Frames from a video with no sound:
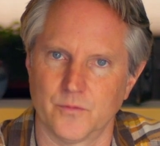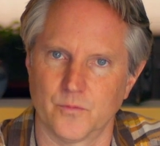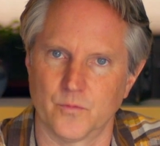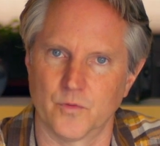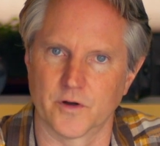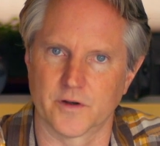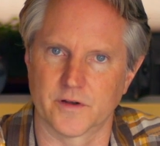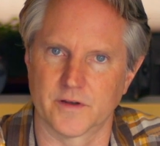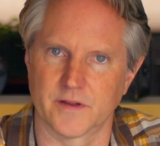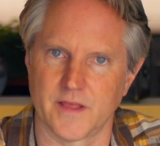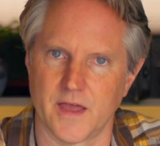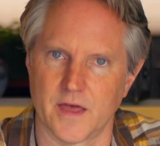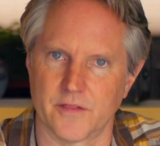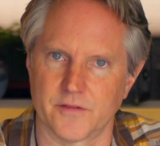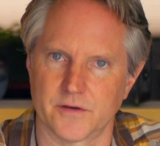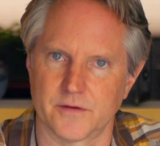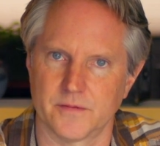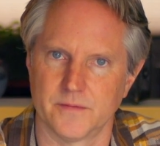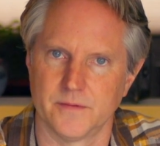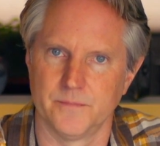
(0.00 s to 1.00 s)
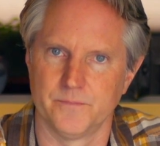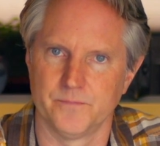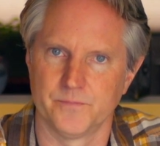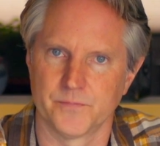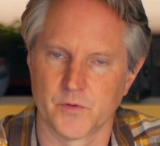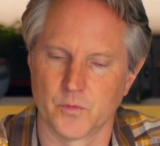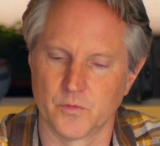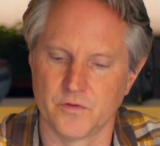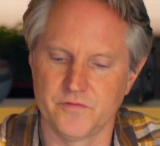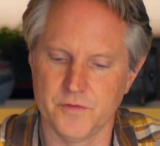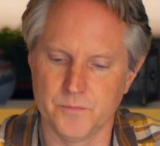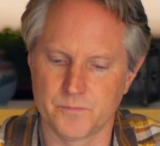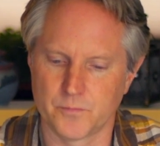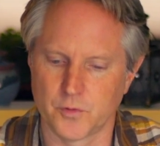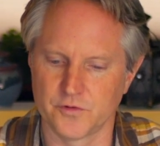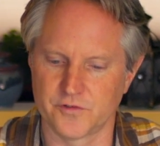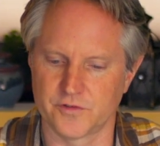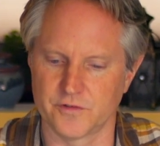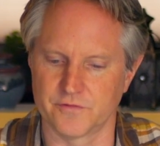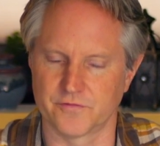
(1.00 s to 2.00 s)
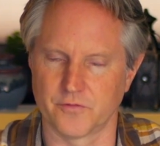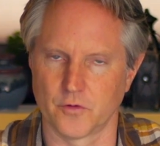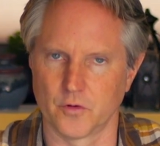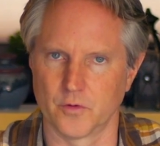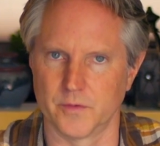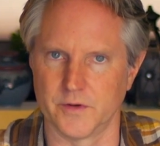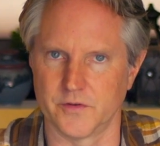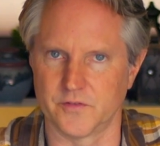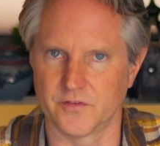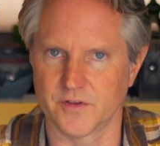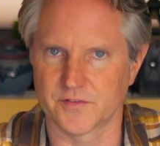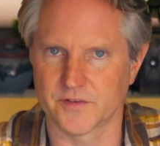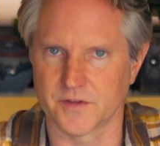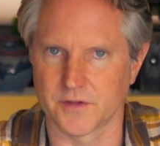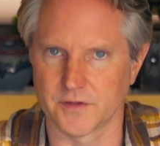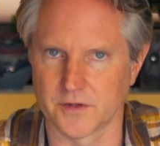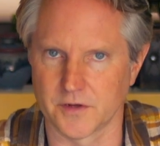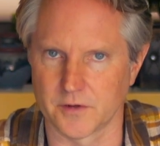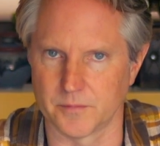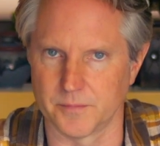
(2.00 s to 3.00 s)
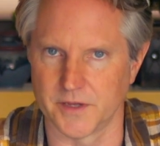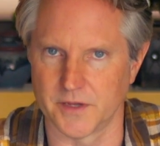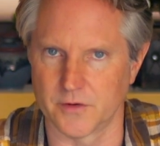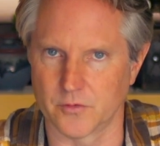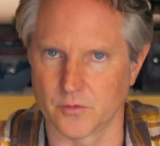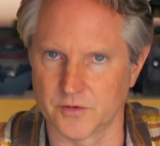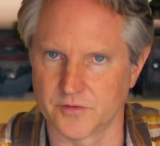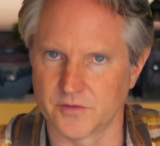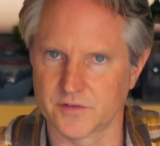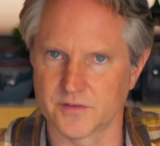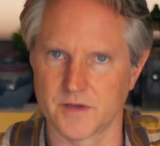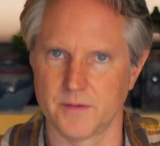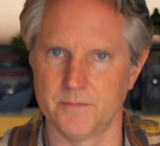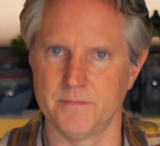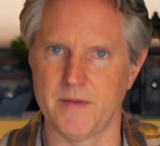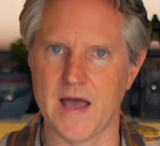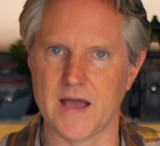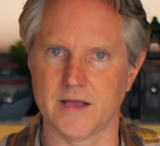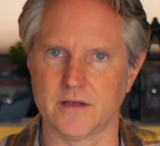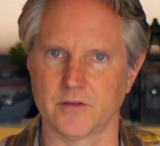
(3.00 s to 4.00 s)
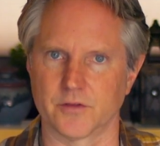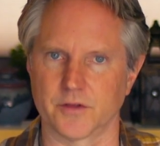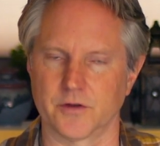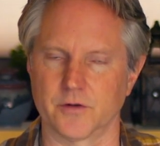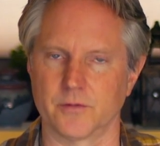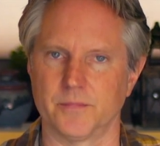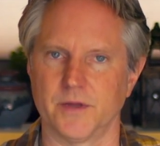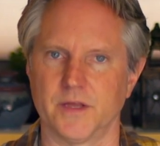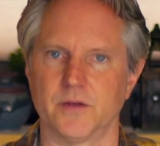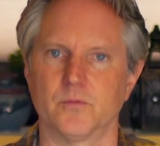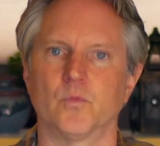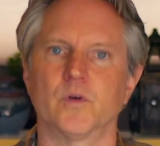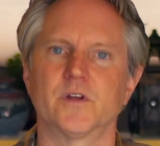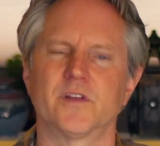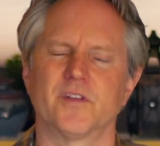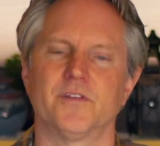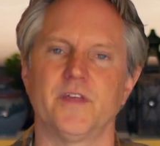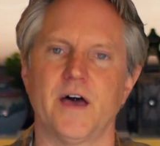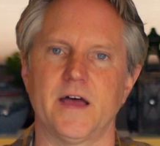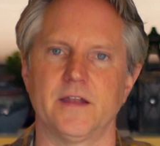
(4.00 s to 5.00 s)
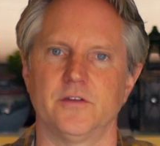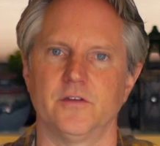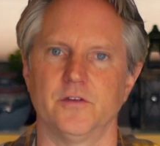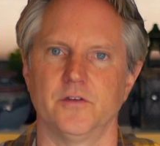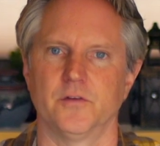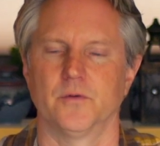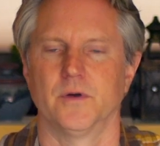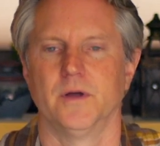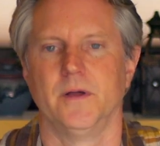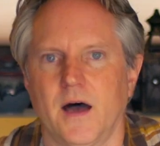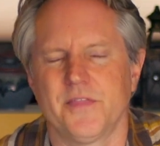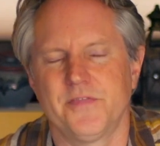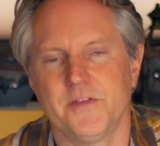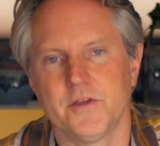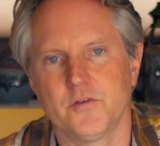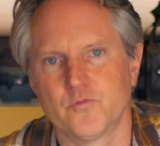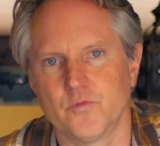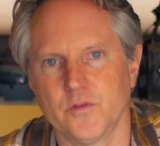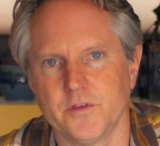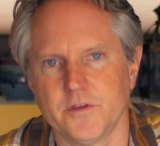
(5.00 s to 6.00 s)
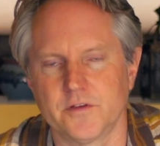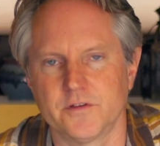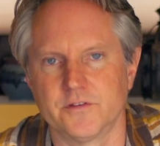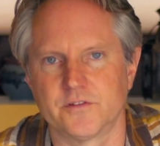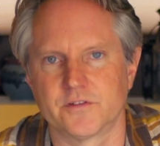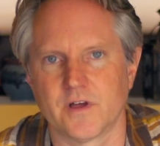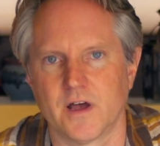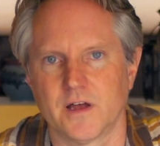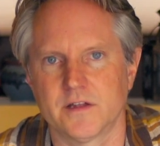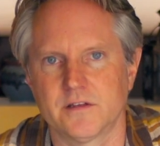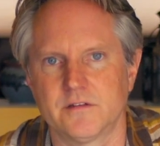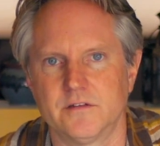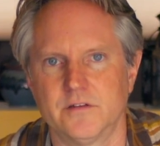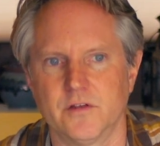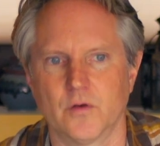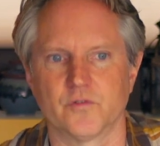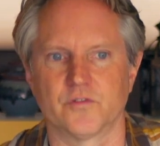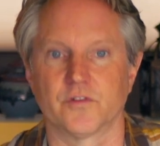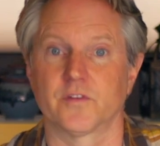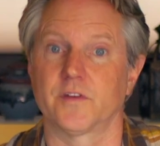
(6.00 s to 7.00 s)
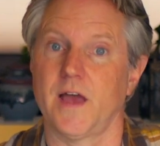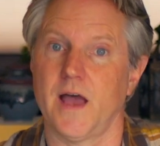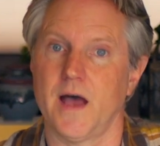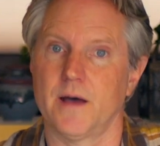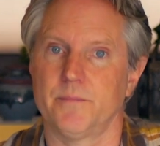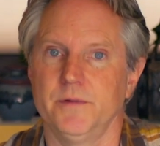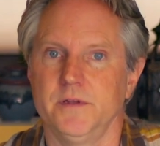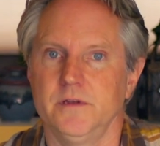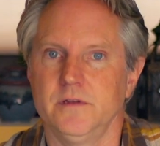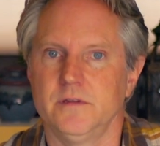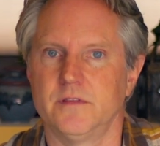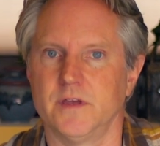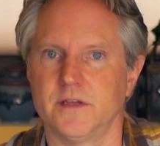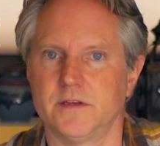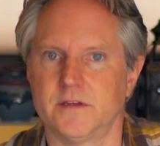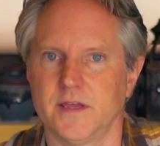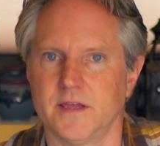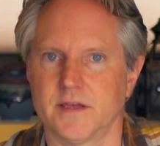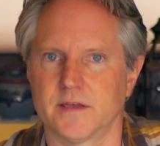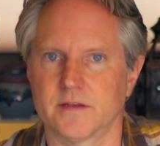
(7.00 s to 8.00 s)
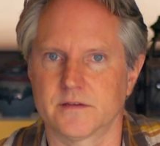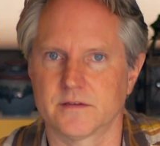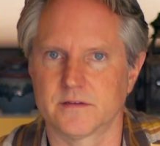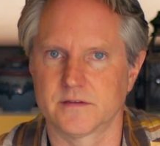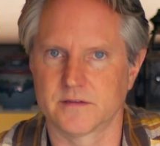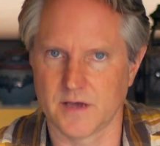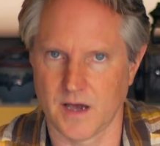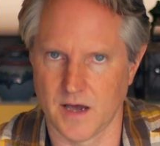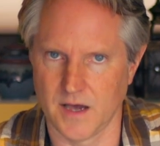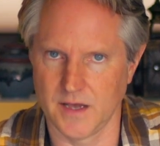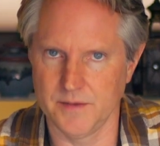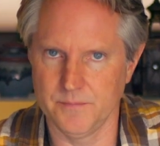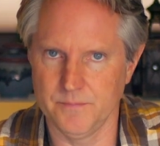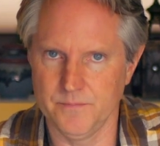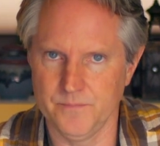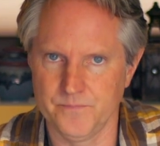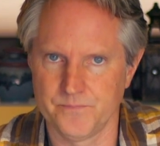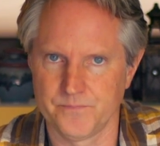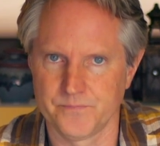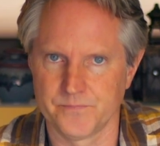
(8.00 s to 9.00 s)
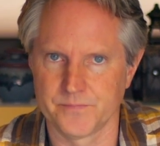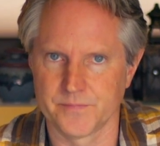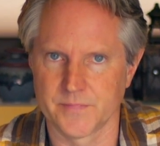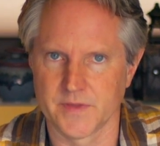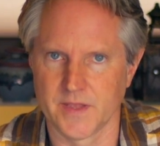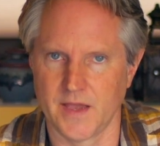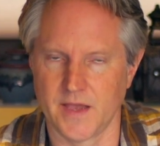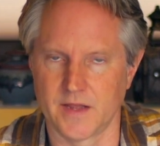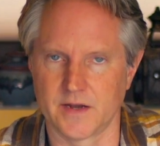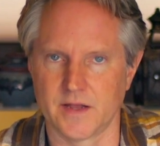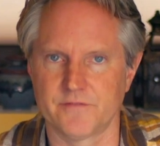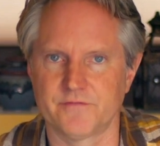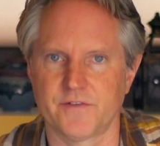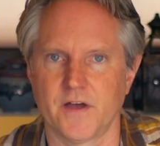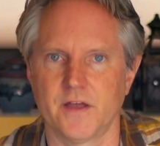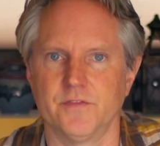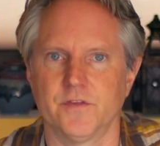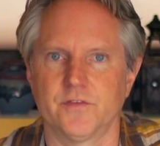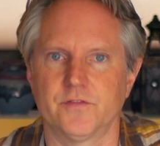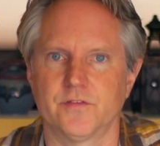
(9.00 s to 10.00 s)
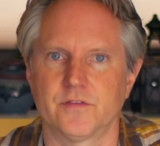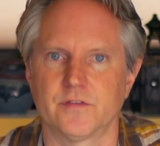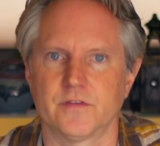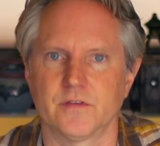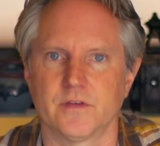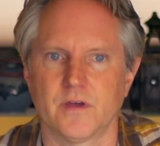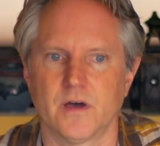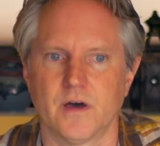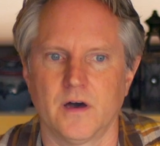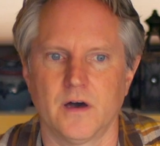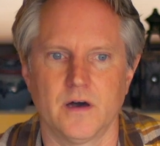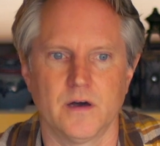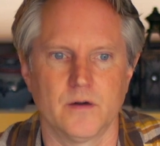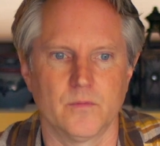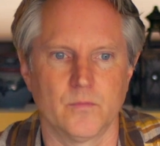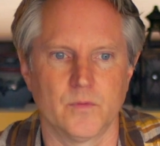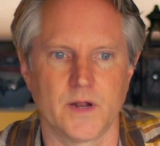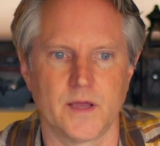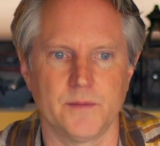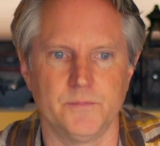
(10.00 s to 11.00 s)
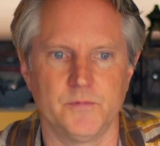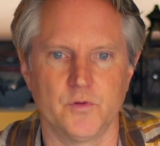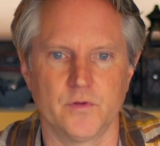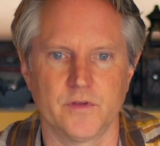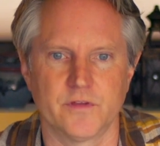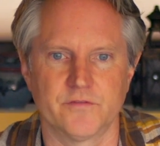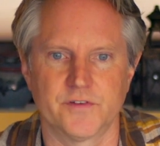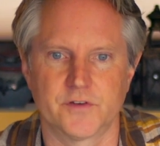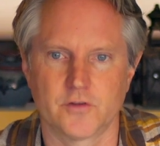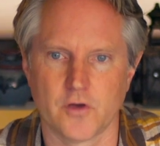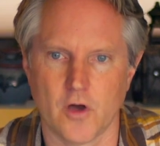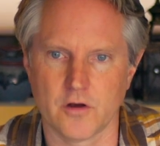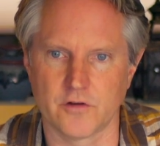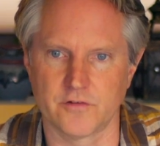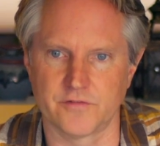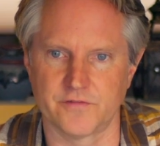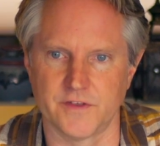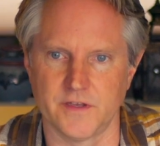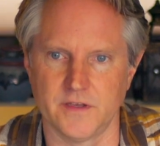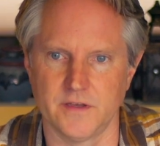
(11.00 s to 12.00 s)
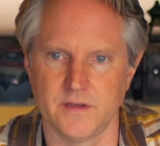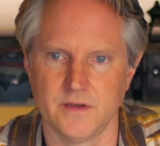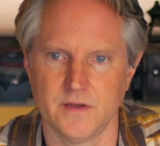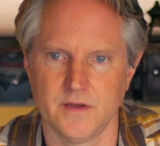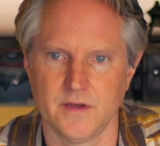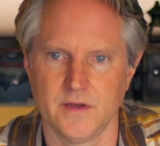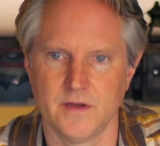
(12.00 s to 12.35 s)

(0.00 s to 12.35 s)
work together? What if you push it forward just a little bit, or just come back a little bit? What does that do? I think really good shots don't just happen, they take time. And I find this when I'm doing photography.